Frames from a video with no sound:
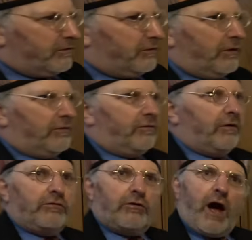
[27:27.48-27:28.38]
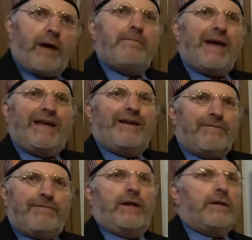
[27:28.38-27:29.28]
to try and make it
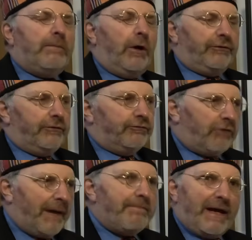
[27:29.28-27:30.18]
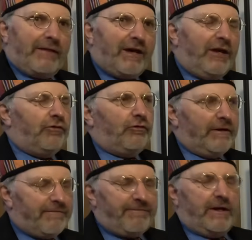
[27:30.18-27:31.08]
fit the model, try and make the
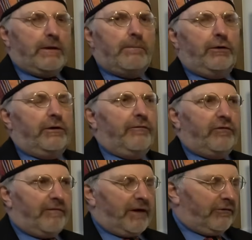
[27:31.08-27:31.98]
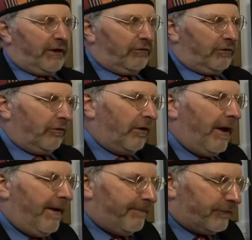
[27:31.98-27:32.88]
history fit the model of civilization.
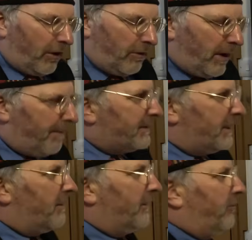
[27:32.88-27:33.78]
So a particular